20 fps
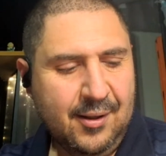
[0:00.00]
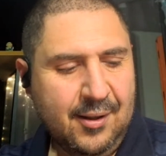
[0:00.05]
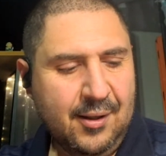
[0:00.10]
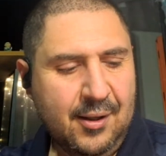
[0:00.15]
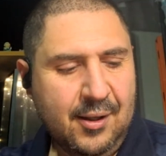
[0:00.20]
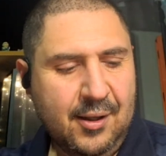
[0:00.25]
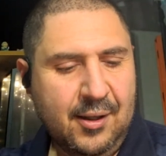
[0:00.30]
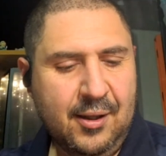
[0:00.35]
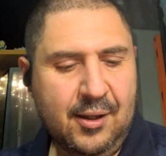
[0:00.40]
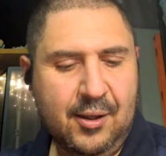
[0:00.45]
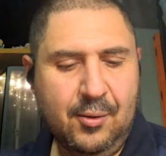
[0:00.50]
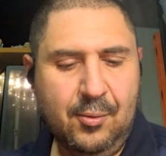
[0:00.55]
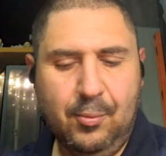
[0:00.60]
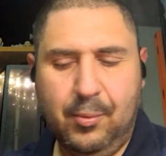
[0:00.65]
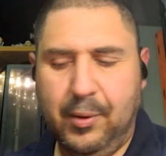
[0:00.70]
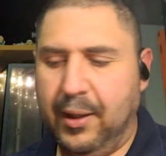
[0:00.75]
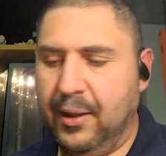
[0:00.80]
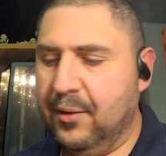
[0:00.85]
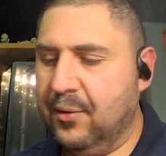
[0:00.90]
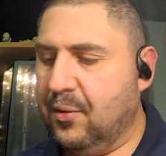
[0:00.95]
And then
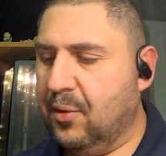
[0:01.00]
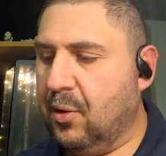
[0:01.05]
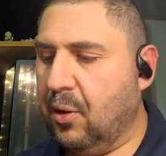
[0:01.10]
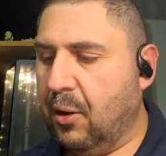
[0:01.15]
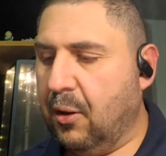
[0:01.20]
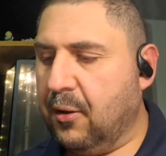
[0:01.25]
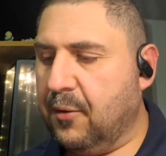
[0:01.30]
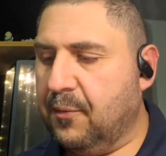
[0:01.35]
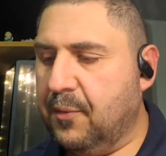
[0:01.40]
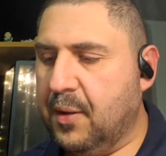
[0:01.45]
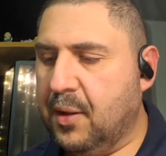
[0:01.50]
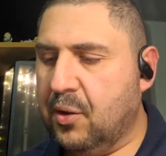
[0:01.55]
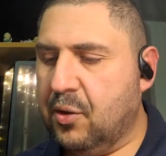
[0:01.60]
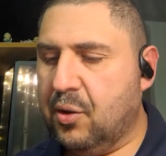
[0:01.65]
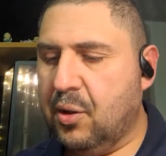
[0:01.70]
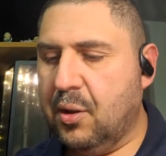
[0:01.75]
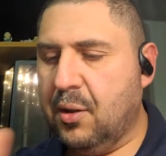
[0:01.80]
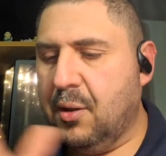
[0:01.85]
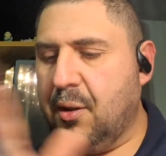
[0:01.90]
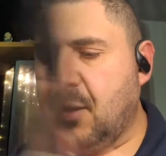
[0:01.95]
raise dark
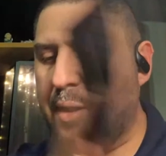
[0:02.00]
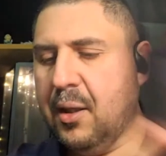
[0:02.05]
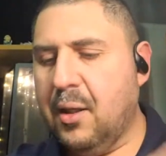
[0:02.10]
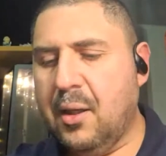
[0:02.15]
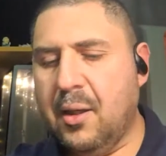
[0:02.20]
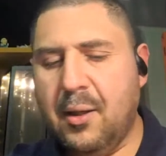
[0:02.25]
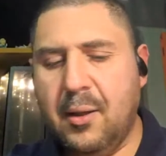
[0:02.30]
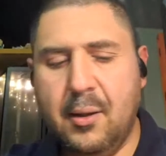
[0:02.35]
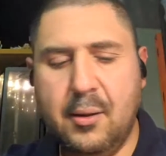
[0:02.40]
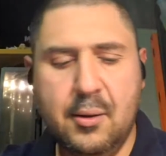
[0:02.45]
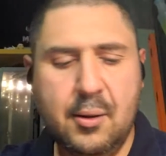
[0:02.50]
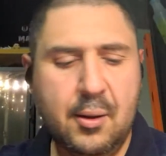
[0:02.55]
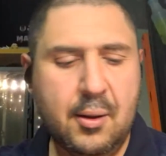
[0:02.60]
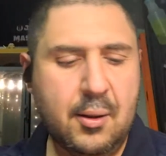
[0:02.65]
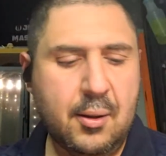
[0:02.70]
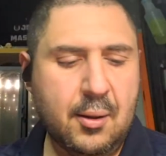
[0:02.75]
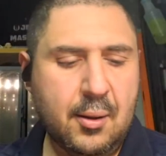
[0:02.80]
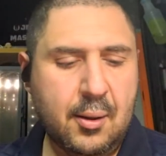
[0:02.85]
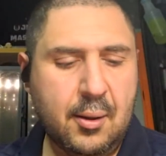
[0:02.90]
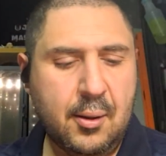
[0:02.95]
vision. Yeah, yeah,
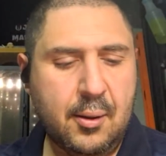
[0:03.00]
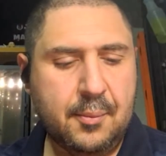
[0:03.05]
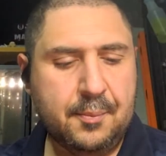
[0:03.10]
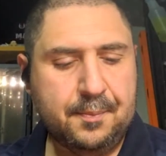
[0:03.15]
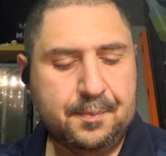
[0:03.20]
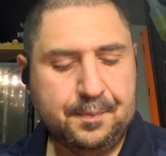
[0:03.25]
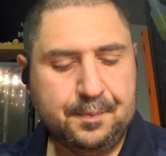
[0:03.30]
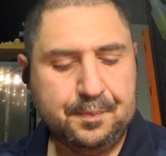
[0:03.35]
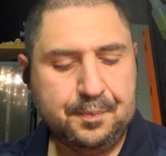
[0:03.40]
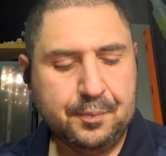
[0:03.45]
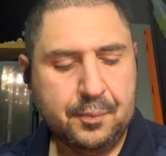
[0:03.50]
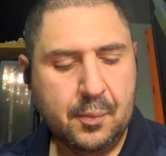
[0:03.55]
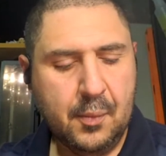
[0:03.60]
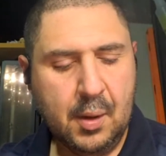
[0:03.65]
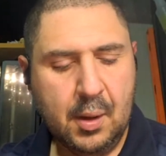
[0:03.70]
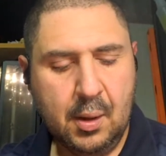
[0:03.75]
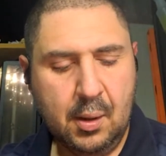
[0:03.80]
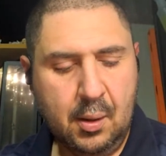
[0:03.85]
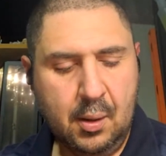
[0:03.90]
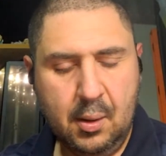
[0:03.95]
yeah.
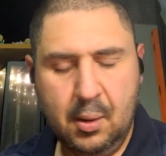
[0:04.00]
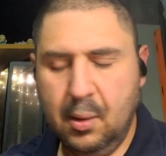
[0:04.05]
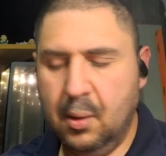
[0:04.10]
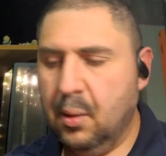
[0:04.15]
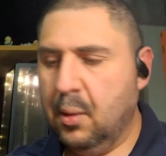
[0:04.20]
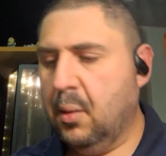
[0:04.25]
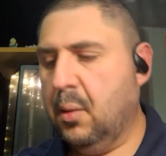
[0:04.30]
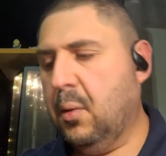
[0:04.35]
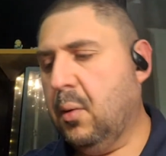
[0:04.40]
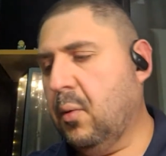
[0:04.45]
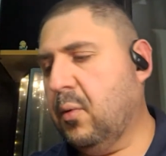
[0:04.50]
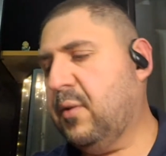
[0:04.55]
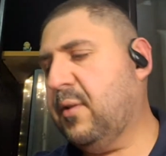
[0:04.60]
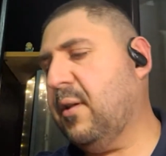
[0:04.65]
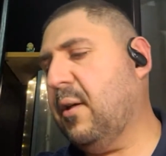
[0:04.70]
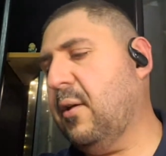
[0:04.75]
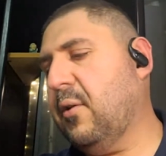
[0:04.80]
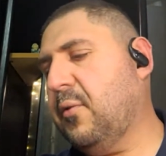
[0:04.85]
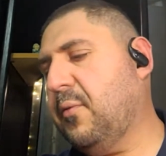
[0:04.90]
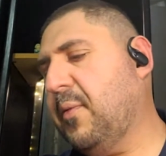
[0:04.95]

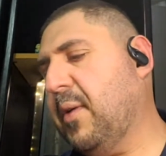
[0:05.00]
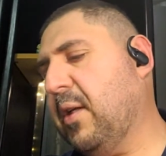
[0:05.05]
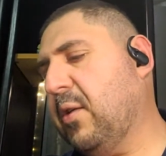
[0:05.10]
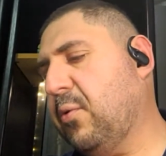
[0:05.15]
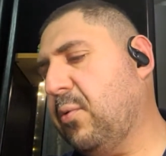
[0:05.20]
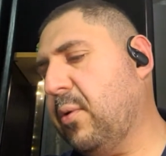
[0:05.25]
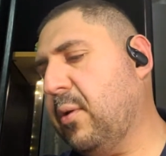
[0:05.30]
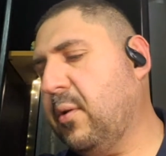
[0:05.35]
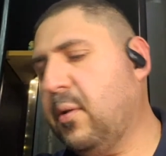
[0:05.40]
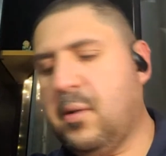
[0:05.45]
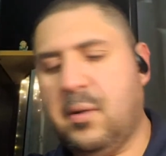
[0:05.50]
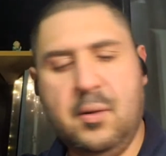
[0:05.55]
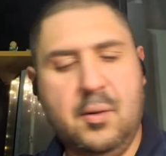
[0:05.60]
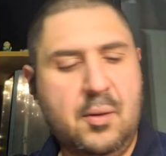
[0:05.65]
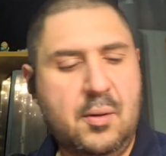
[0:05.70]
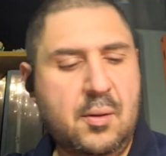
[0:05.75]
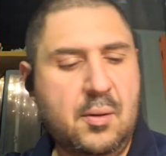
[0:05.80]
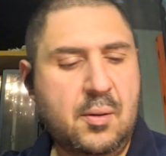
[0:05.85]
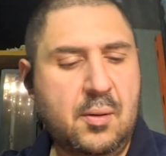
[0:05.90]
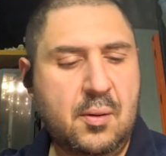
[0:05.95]
Osage Ventress,
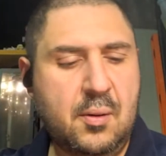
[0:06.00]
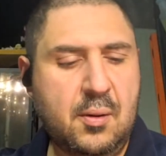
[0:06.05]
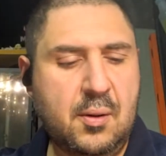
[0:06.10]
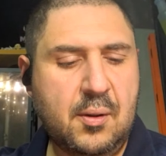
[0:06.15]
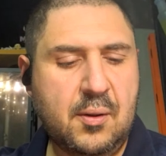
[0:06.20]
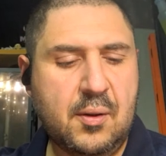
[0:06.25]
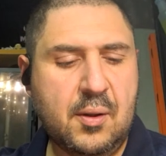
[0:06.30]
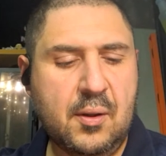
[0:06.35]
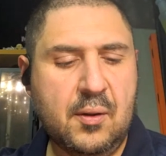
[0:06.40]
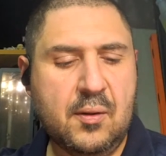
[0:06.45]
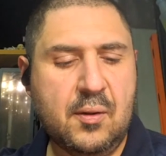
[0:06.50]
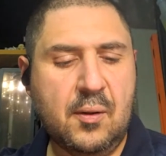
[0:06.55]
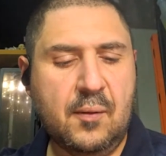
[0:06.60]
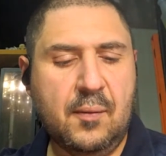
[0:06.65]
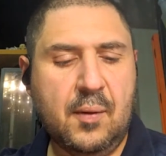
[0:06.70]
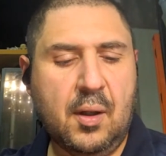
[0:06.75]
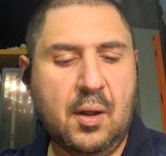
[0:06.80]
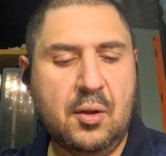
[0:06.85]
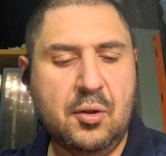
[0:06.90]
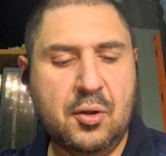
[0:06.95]
let's see,
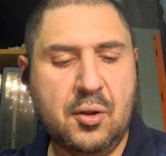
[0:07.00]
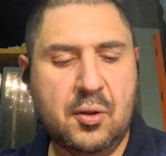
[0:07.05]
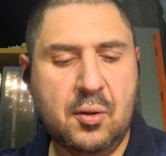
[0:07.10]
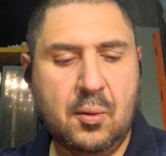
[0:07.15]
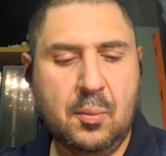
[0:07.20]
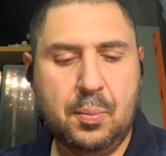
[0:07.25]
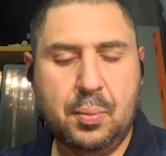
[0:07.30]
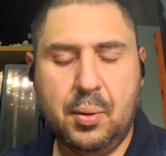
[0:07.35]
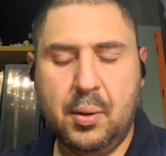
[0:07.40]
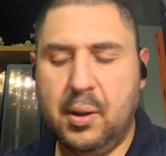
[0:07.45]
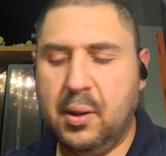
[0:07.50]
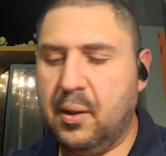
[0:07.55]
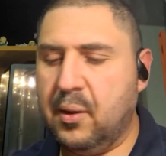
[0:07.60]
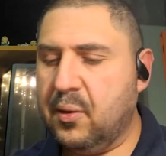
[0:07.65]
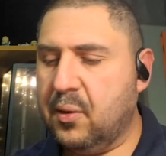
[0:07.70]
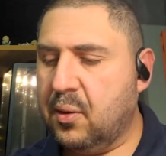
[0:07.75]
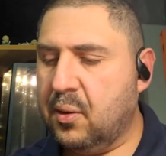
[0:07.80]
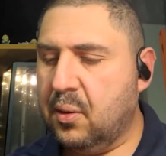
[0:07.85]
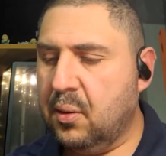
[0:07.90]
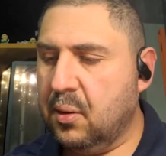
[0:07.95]
Savage
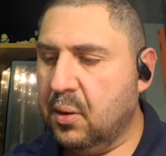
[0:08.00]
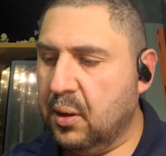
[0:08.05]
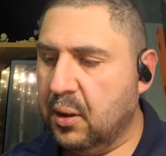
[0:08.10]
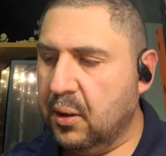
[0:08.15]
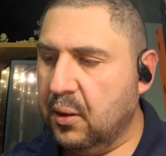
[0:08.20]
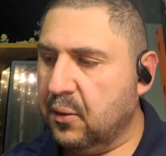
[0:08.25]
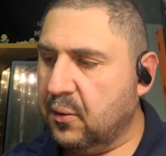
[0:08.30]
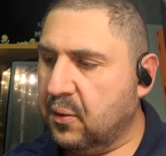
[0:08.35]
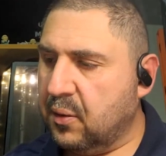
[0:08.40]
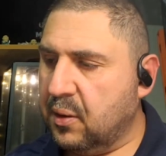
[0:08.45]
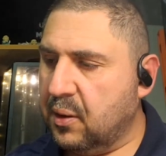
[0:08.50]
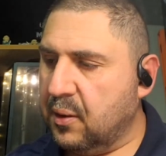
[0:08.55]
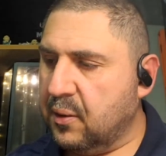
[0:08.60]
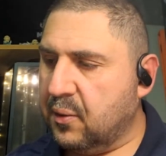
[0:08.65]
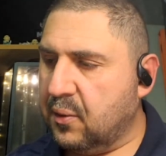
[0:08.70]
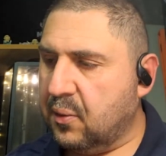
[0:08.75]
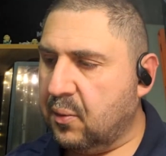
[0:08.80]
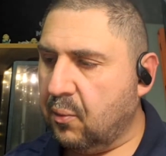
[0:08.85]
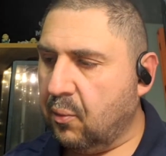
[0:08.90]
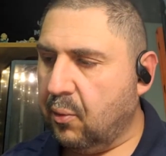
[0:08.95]
Oppress, his
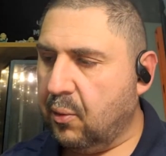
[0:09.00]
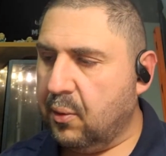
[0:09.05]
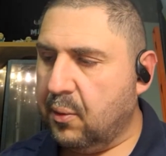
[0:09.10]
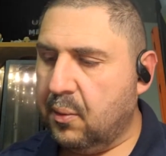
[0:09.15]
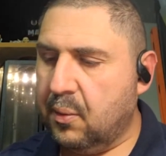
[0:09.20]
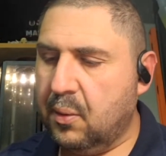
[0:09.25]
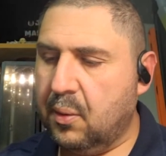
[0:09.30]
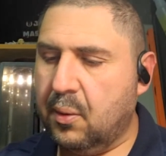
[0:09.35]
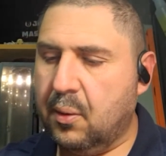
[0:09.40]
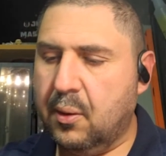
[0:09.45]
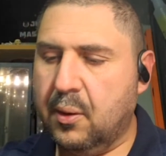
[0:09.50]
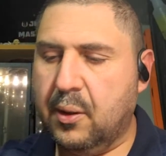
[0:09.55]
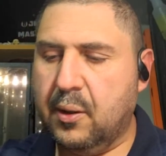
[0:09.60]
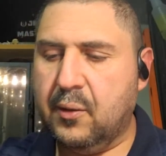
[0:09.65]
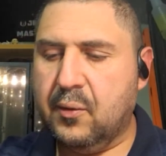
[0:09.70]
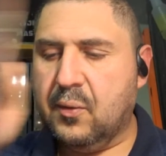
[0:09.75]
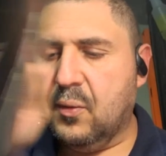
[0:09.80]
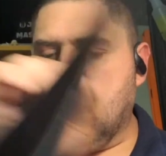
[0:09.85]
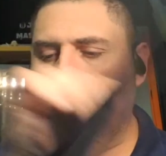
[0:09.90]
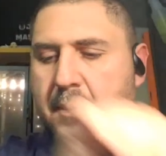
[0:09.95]
sword,
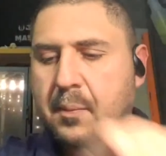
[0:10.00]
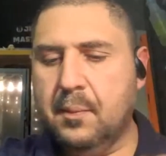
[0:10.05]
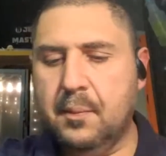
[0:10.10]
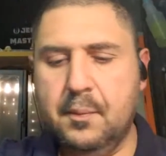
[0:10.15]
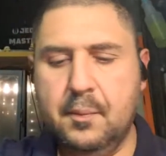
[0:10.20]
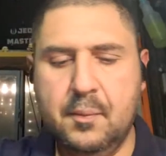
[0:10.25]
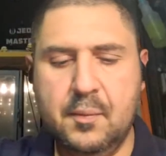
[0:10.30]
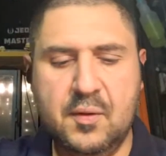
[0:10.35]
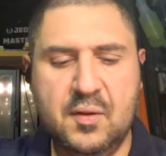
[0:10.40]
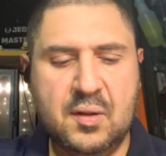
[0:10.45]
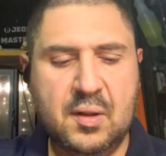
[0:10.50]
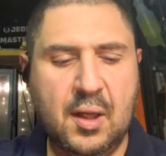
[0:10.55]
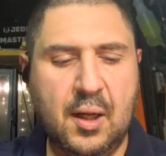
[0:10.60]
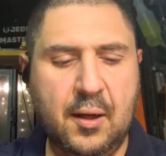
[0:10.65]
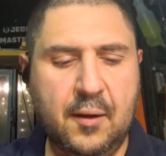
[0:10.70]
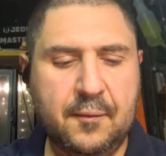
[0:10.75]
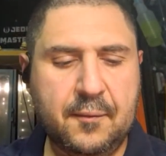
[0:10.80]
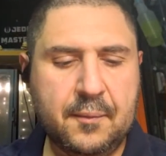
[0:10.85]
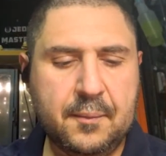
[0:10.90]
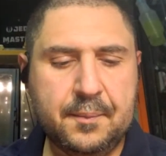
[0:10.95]
his
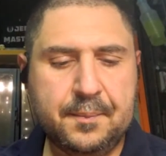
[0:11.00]
staff.